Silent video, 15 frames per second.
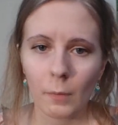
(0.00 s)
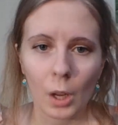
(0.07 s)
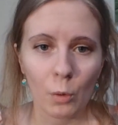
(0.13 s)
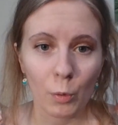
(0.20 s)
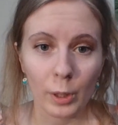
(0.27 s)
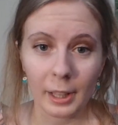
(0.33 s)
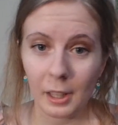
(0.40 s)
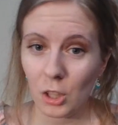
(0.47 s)

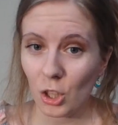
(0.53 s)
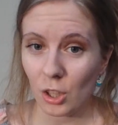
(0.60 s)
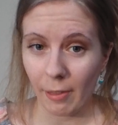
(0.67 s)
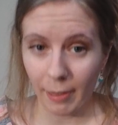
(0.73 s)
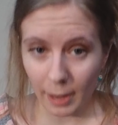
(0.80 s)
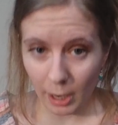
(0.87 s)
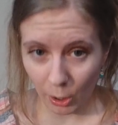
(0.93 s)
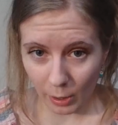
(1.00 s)
religious
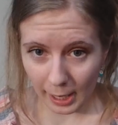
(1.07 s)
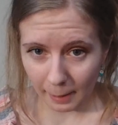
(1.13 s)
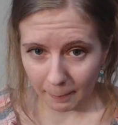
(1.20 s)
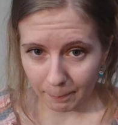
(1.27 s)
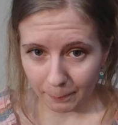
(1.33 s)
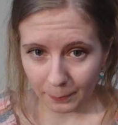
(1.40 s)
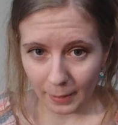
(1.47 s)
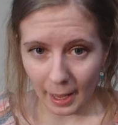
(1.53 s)
theory
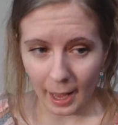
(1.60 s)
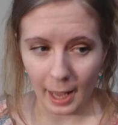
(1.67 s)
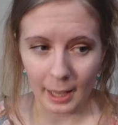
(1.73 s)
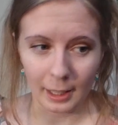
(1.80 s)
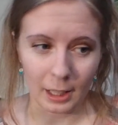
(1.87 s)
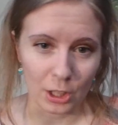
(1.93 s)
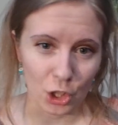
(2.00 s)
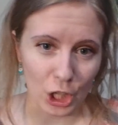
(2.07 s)

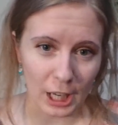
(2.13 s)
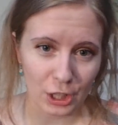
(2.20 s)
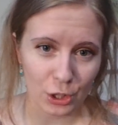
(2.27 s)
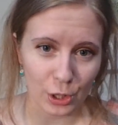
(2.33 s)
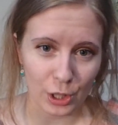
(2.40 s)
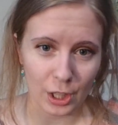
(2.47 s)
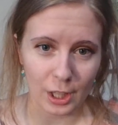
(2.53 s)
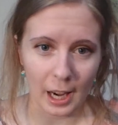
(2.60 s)
and
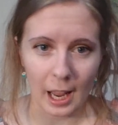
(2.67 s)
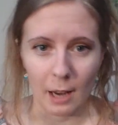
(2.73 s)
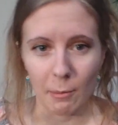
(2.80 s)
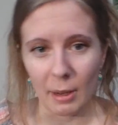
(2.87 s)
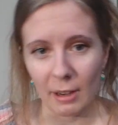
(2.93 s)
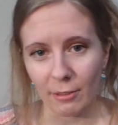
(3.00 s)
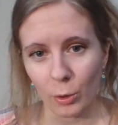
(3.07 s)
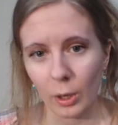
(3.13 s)
conjecture and
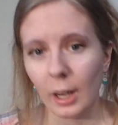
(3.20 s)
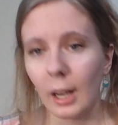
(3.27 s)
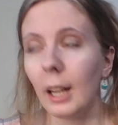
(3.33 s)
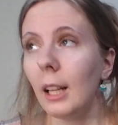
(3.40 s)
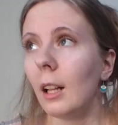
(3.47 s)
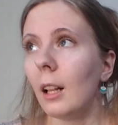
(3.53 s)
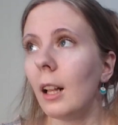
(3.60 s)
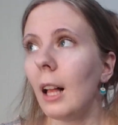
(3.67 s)
metaphor.
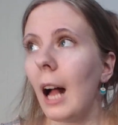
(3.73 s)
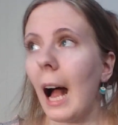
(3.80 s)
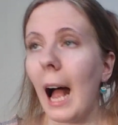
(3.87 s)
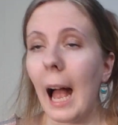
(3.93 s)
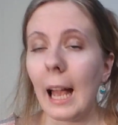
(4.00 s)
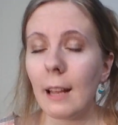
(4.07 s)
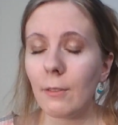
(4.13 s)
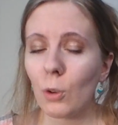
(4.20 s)

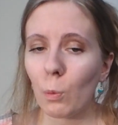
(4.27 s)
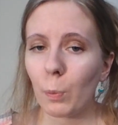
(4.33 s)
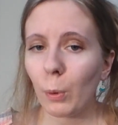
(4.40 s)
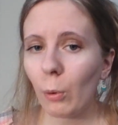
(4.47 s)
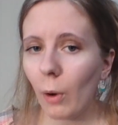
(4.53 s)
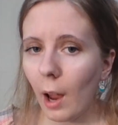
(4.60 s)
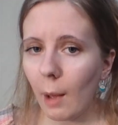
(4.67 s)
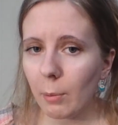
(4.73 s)
I have no
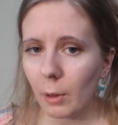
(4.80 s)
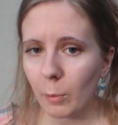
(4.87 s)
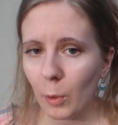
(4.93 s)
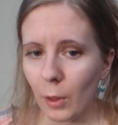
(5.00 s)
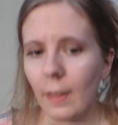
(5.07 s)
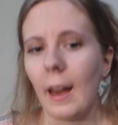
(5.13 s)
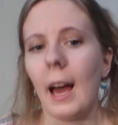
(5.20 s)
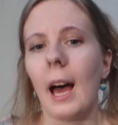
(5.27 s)
problem
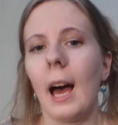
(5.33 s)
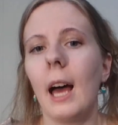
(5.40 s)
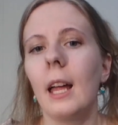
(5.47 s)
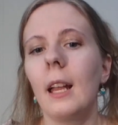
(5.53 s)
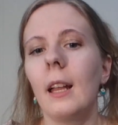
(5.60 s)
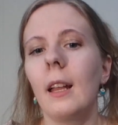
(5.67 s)
with that,